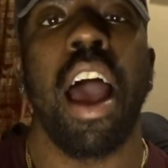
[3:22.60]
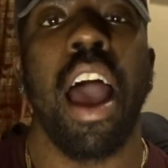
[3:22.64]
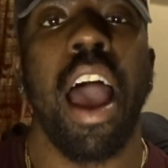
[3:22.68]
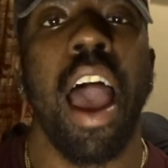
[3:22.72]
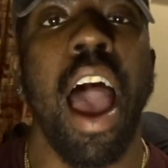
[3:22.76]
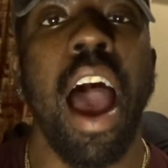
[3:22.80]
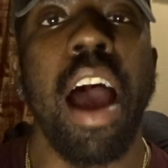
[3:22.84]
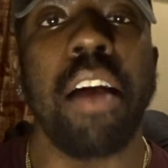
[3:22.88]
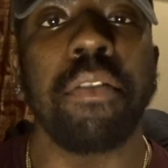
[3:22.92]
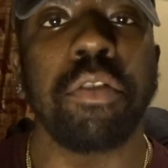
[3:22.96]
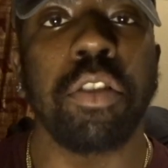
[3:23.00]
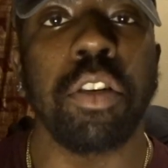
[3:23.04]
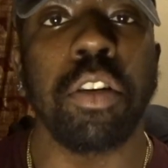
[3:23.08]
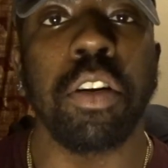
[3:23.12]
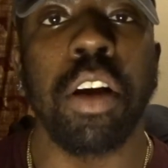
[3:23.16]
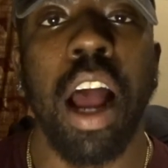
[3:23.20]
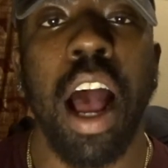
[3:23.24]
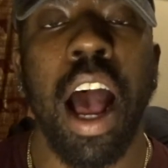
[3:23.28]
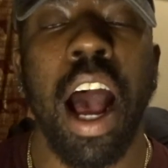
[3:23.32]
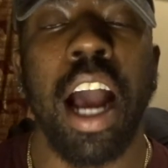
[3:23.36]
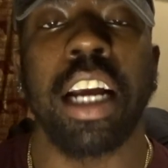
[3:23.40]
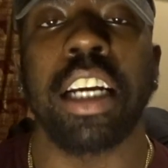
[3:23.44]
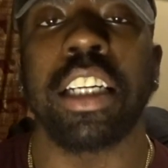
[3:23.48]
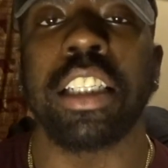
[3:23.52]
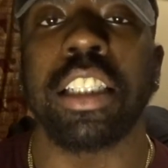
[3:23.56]
after
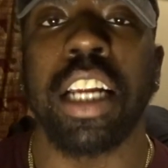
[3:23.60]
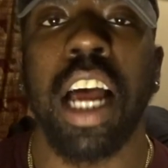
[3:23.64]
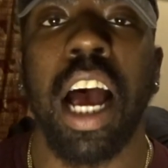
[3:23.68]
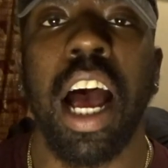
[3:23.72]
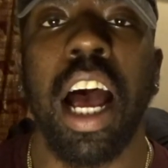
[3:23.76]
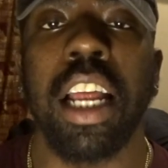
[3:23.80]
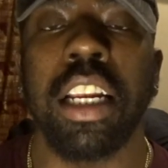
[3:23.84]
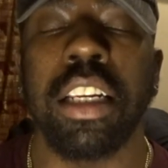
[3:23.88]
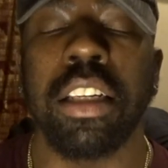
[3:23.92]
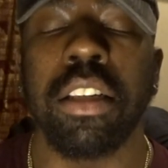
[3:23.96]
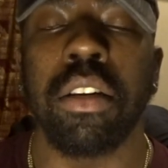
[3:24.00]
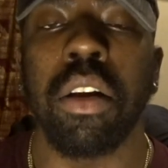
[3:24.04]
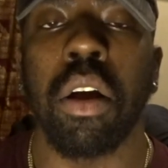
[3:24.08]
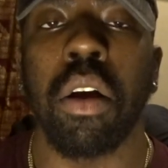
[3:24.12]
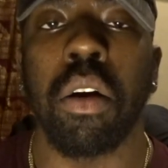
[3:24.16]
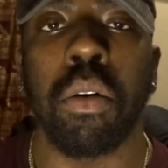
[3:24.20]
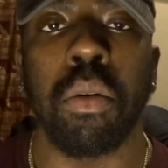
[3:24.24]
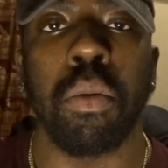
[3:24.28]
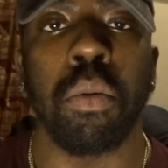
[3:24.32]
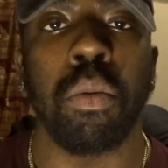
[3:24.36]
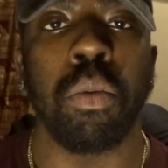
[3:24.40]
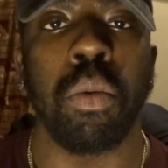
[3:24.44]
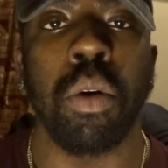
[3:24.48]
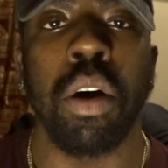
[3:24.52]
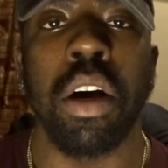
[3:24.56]

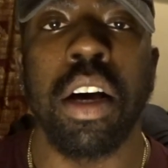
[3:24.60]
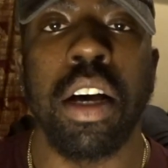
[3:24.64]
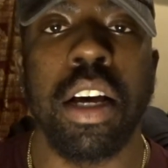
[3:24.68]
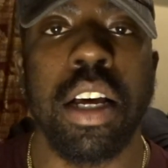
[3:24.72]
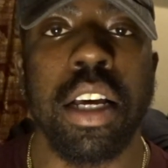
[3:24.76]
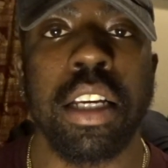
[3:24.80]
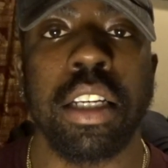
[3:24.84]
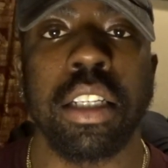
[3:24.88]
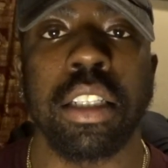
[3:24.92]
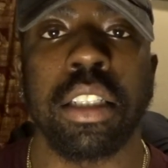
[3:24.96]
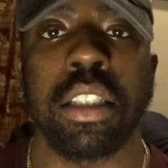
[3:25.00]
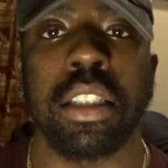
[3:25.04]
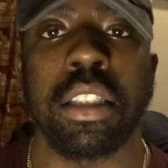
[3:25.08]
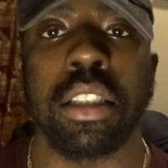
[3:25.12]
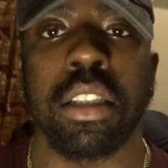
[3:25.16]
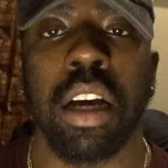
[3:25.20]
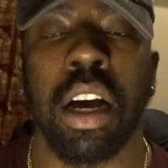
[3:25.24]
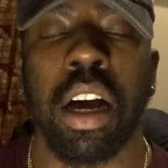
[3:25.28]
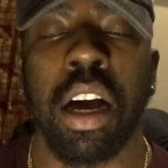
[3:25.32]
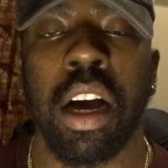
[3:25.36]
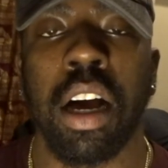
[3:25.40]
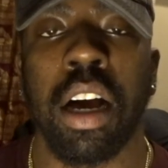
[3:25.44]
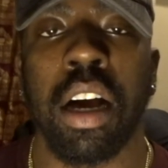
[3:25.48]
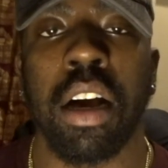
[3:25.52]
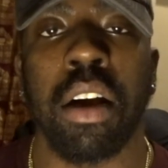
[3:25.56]
Akhenaten was
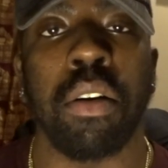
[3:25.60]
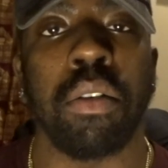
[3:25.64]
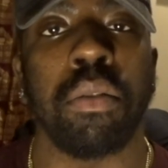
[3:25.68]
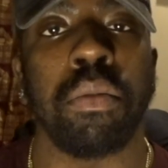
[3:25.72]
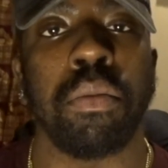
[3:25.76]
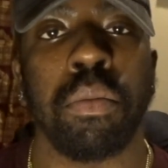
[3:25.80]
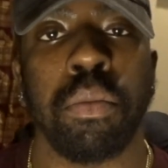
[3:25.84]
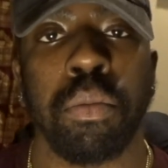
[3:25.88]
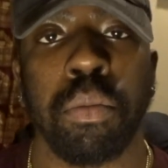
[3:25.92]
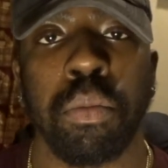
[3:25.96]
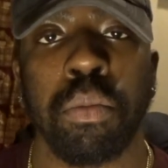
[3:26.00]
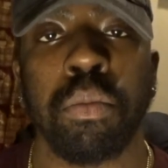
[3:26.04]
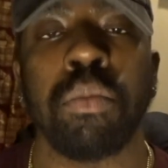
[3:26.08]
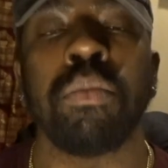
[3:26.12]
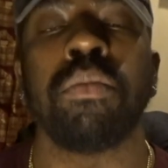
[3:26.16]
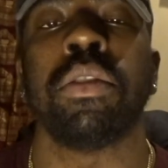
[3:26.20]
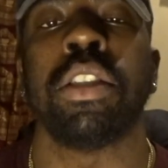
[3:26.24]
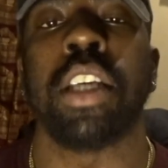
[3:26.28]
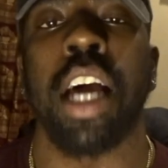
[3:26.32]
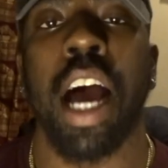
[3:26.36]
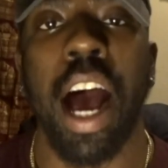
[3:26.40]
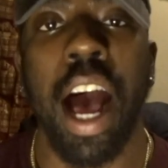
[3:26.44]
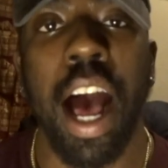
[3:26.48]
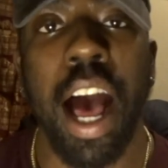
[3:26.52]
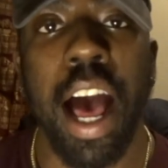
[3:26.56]
uh,
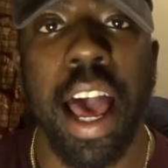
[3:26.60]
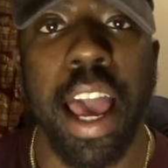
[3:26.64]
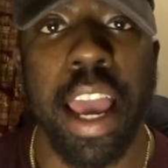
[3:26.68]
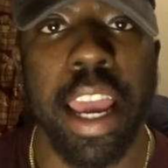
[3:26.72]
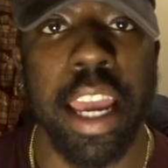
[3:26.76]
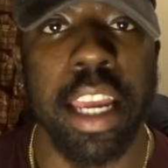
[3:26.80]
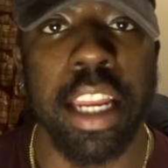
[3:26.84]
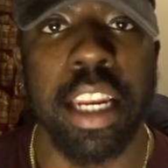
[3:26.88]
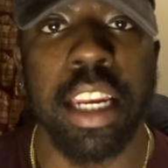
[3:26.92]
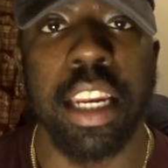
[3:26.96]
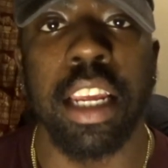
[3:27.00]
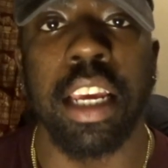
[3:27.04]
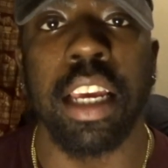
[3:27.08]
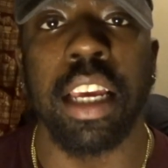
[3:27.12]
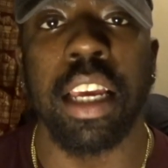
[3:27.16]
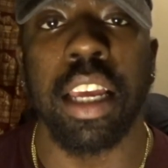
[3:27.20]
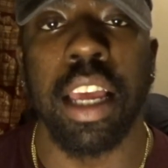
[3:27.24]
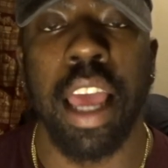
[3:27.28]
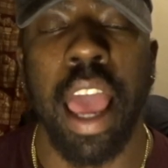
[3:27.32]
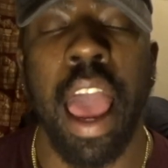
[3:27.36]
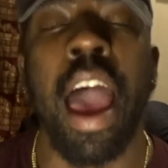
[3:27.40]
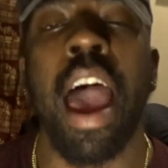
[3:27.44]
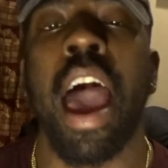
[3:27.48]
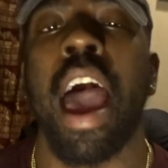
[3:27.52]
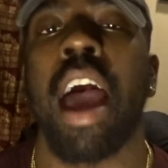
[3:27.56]
died
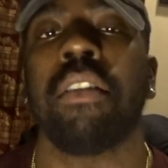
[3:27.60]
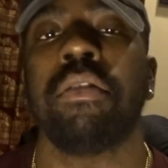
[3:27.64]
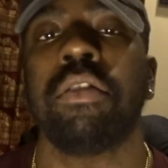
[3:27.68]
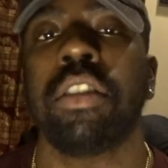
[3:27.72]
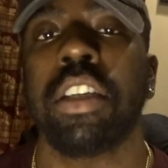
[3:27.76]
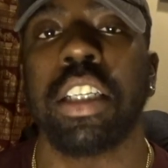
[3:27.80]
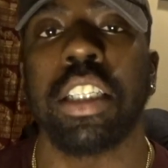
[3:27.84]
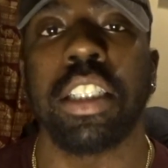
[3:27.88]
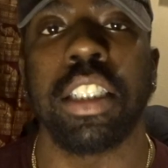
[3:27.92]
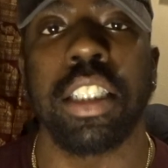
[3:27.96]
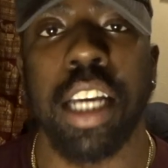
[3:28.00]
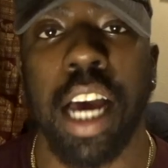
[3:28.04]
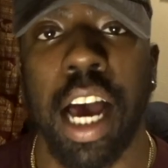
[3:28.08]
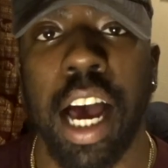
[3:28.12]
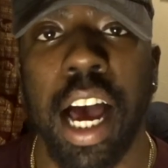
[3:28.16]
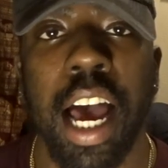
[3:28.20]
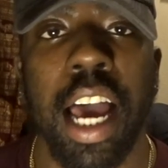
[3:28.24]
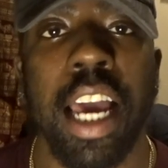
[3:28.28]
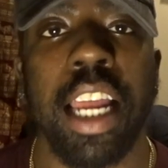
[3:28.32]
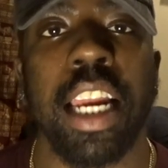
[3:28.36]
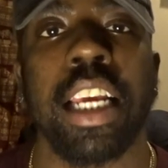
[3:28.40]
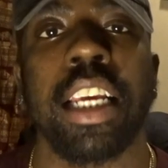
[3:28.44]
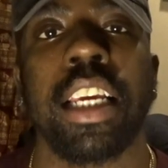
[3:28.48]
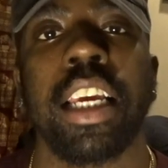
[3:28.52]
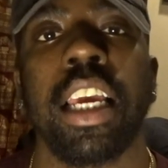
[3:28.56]
after he
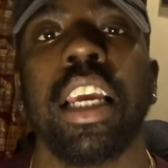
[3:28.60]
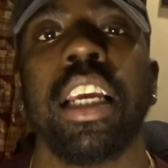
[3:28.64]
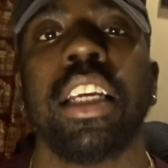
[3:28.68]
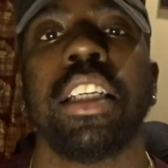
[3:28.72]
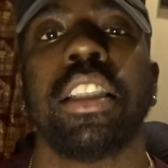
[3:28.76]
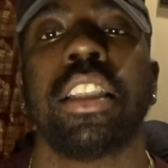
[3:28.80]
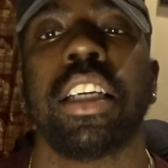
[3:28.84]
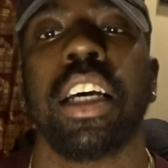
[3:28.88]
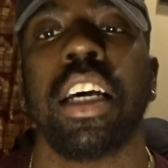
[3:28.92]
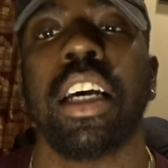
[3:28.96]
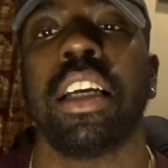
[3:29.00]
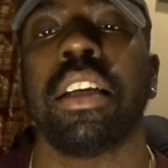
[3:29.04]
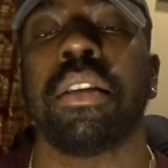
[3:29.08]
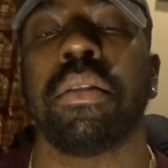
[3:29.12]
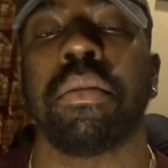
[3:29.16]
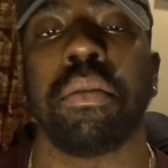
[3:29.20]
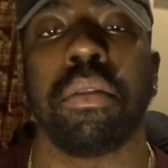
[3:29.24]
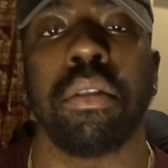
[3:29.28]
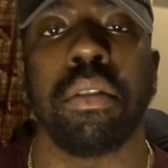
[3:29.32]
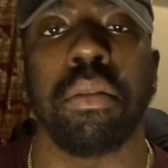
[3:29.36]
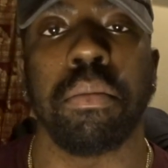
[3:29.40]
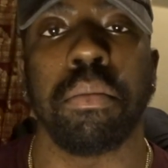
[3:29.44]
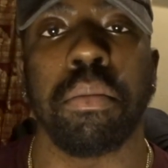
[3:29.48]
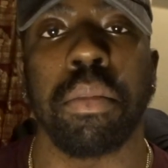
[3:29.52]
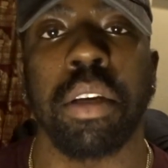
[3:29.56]
died and King Tut
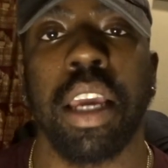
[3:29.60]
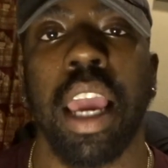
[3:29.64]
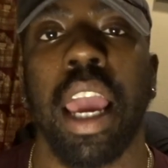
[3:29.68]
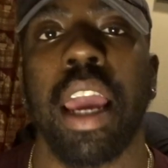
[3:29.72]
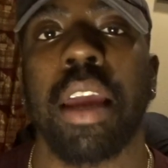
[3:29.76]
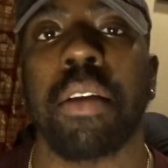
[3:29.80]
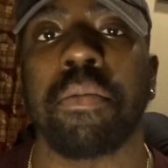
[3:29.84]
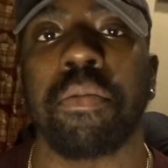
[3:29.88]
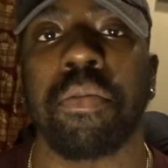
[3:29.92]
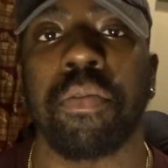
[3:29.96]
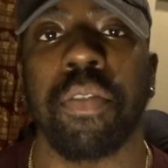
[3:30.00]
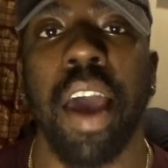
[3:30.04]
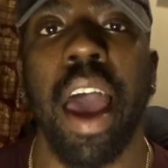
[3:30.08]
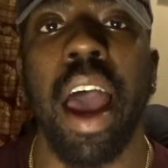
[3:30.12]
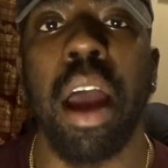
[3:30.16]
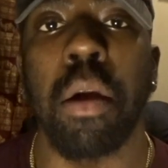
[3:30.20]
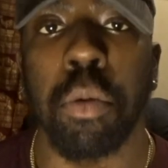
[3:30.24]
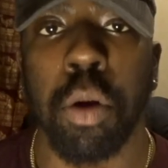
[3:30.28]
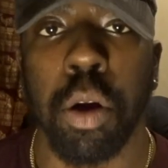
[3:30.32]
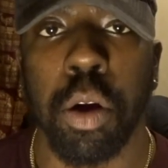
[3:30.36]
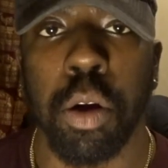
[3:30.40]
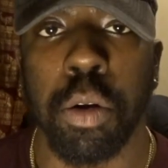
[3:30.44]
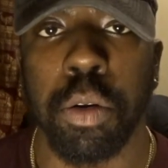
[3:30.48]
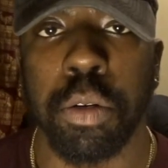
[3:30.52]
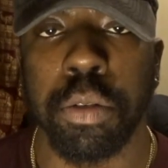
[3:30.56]
became
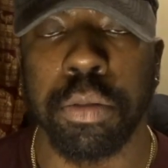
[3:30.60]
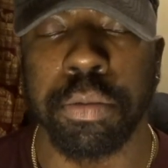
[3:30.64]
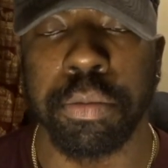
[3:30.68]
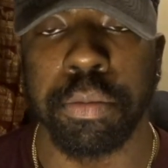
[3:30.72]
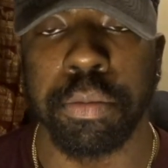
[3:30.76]
pharaoh.